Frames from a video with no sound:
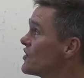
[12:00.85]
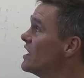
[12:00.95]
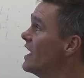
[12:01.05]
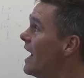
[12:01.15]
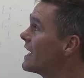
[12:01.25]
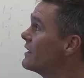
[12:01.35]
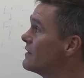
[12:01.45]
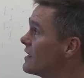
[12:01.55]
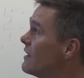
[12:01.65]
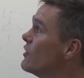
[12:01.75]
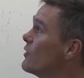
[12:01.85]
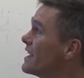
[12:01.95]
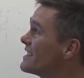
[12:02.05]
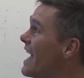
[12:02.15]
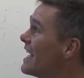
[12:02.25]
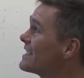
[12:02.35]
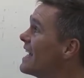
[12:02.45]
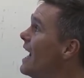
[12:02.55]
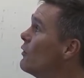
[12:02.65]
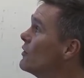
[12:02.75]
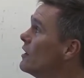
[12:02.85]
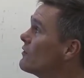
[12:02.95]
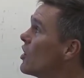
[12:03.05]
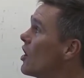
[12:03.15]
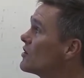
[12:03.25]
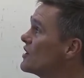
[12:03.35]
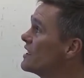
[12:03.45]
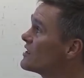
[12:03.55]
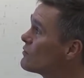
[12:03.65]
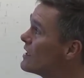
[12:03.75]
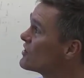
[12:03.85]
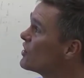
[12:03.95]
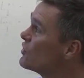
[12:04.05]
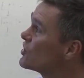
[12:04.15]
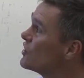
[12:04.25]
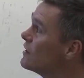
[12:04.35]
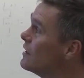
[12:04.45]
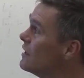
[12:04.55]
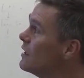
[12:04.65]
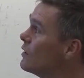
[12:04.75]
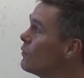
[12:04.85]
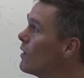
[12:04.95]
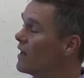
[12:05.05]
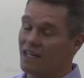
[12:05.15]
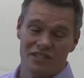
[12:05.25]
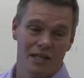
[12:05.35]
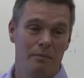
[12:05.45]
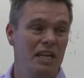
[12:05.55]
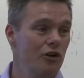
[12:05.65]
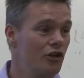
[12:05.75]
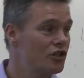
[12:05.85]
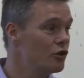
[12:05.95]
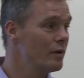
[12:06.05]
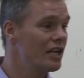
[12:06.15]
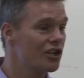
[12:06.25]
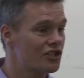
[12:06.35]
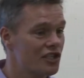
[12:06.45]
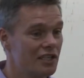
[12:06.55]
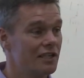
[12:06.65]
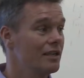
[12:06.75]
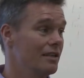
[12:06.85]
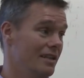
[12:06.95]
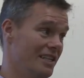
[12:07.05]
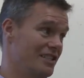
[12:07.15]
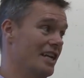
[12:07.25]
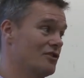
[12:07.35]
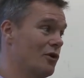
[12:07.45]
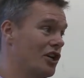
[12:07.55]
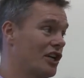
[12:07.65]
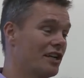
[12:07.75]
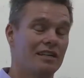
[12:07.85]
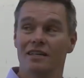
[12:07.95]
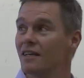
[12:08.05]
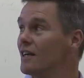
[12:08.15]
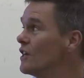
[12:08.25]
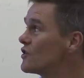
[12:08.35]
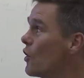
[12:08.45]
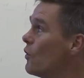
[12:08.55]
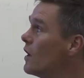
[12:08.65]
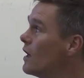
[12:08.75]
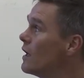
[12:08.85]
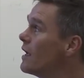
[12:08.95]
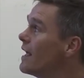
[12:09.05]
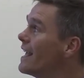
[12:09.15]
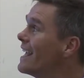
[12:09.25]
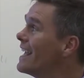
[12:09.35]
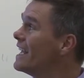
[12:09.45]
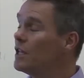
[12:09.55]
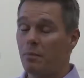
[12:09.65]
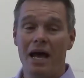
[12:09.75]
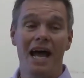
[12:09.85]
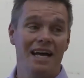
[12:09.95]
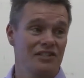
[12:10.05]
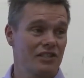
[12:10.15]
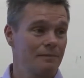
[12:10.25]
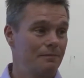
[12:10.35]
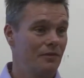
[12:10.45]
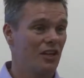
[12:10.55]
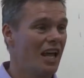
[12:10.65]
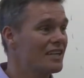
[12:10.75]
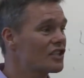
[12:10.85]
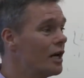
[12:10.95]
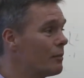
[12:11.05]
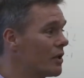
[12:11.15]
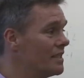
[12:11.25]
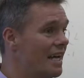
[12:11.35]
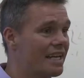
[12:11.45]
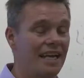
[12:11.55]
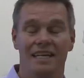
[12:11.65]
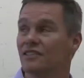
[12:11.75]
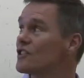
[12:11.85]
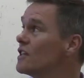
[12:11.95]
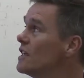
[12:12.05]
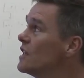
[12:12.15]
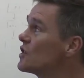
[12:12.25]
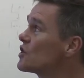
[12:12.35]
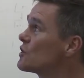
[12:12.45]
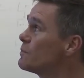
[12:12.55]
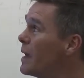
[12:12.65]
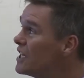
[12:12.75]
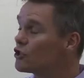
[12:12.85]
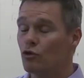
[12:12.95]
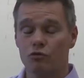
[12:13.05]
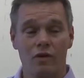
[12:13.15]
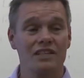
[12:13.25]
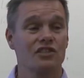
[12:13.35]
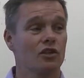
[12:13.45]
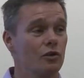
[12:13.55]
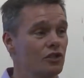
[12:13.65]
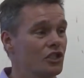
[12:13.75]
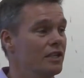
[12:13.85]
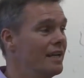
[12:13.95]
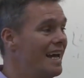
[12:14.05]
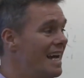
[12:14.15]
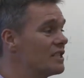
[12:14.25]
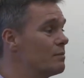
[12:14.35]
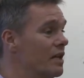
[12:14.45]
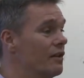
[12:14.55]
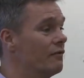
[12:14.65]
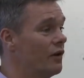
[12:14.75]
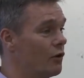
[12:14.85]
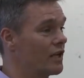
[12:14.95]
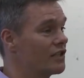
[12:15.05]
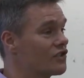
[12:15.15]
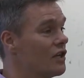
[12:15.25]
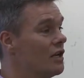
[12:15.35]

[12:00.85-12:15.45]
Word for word: see I could give you an exact count of cars at this resolution, whereas at a meter to two meters, it's guesswork. So in the past, the last couple of decades, spatial resolution has been the focus